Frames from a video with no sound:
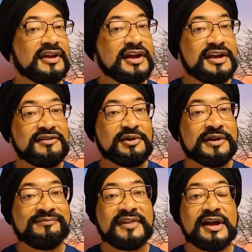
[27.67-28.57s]
Hi
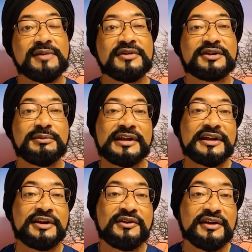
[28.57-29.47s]
everyone, I'm Dr.
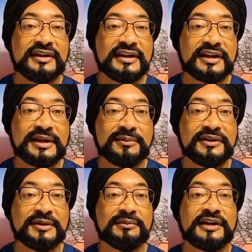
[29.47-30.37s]
Balnandara and I am
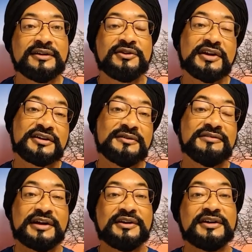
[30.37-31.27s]
the medical director and
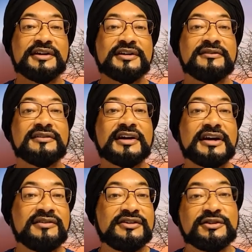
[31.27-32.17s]
founder of
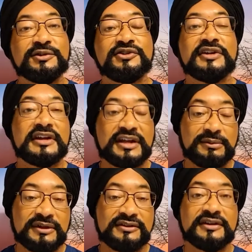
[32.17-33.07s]
IV Solution and
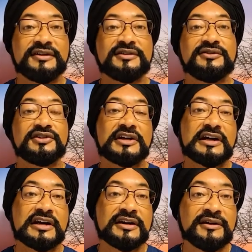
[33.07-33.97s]
Ketamine Centers of
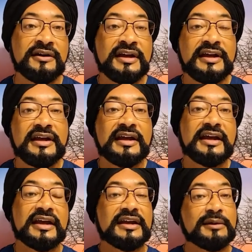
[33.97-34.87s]
Chicago,
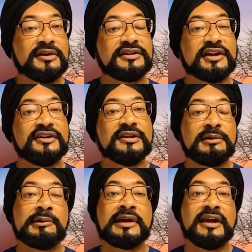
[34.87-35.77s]
and I'm going to tell you a little
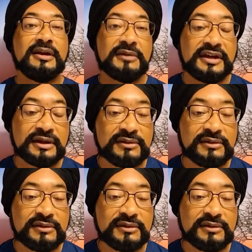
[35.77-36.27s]
bit about ketamine.